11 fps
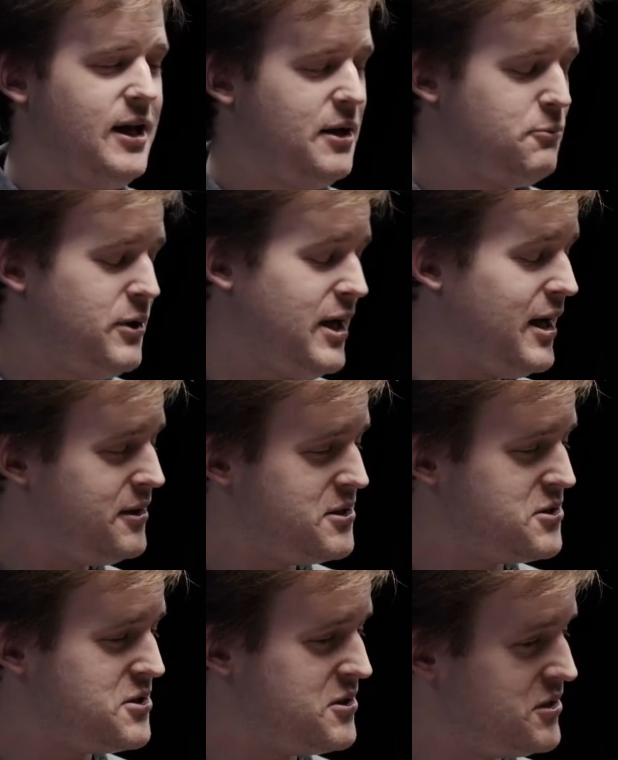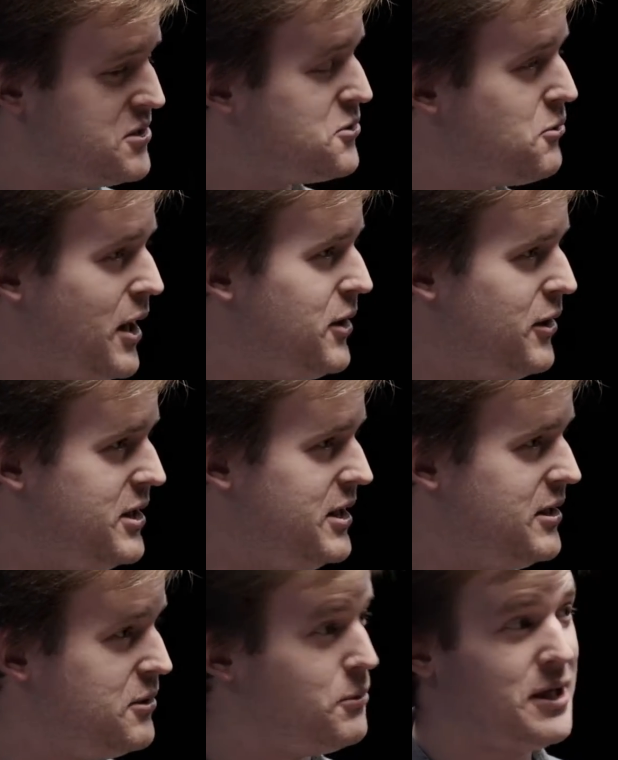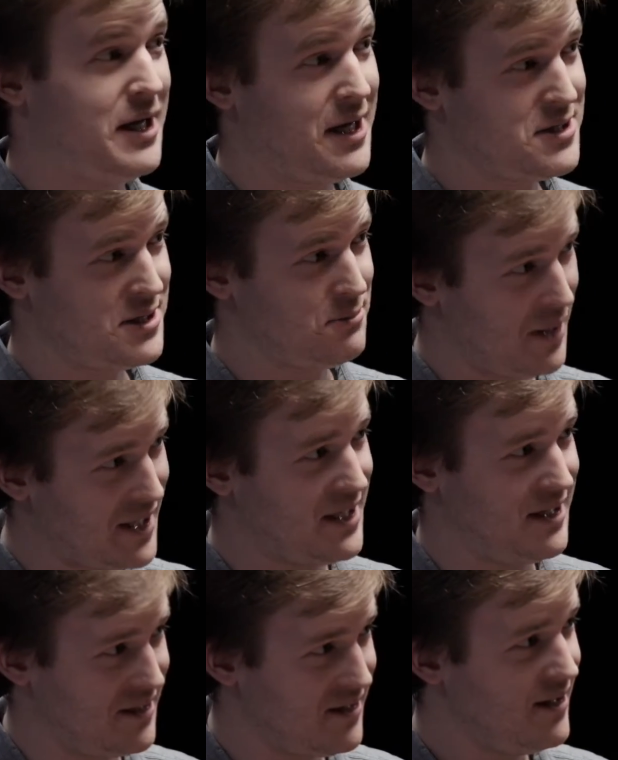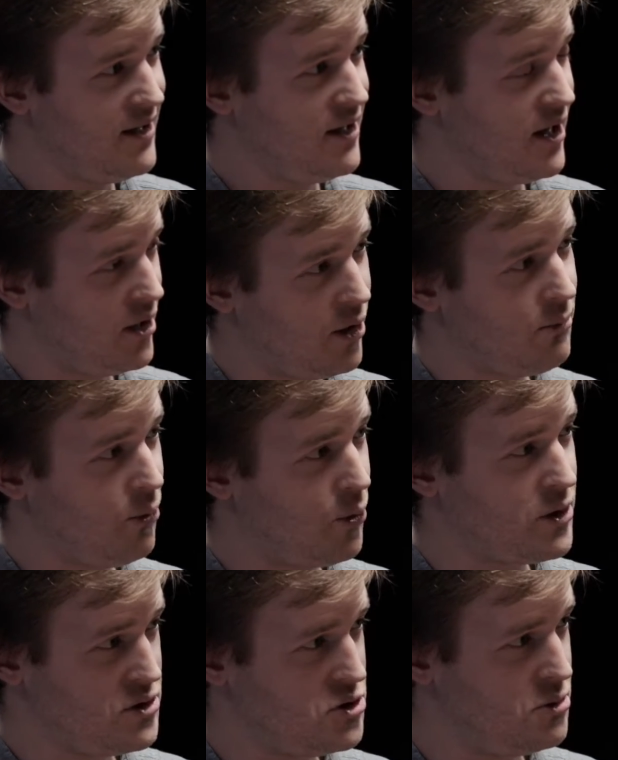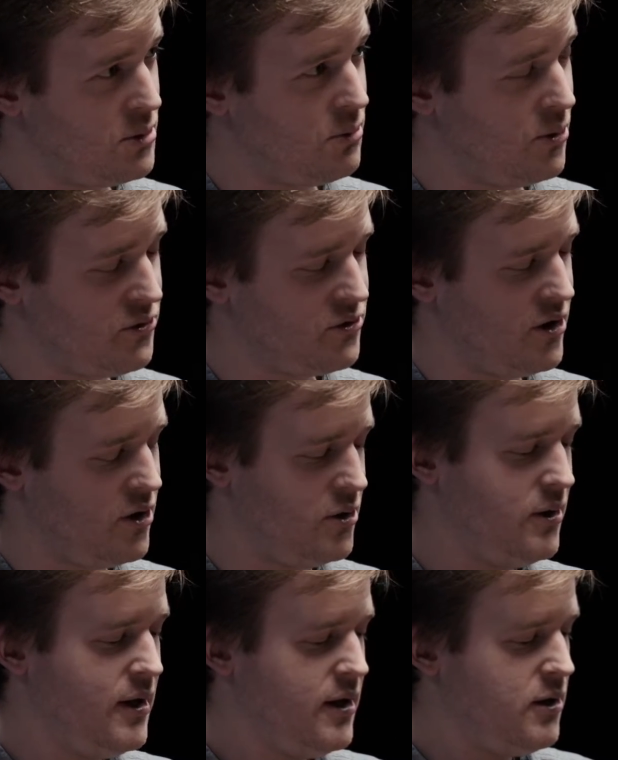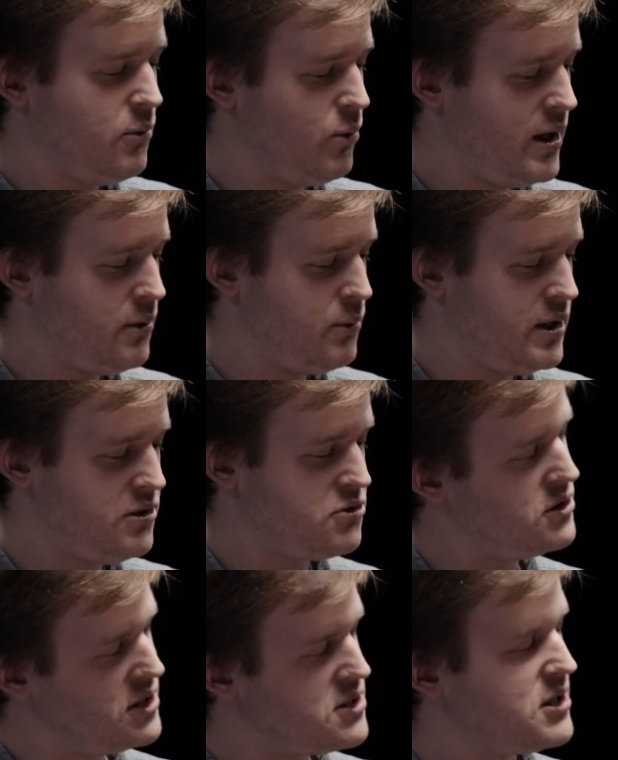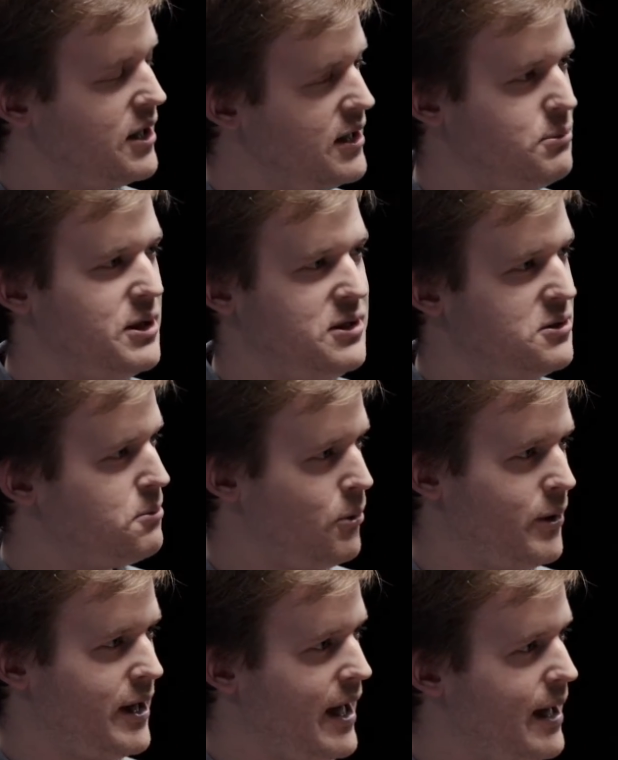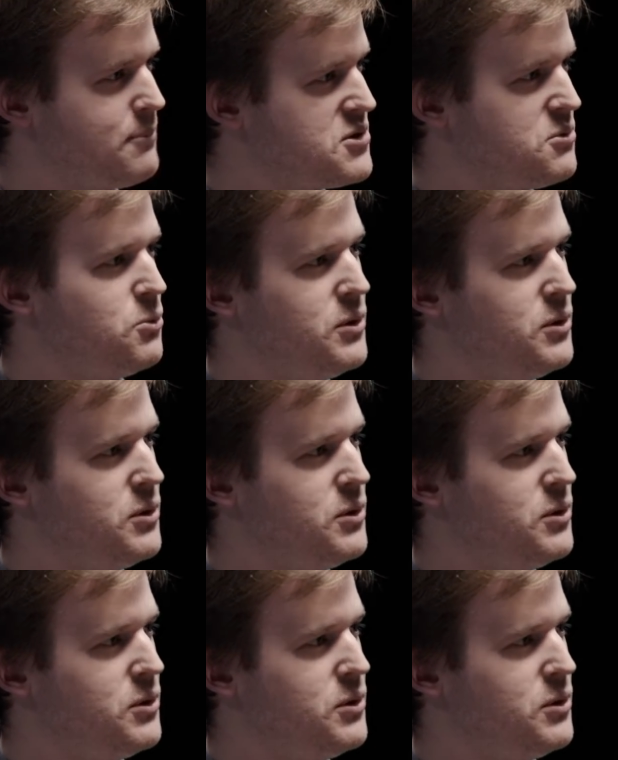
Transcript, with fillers: And we had this, this great idea that we could actually make it a lot more consumable. So where we'd traditionally been deploying apps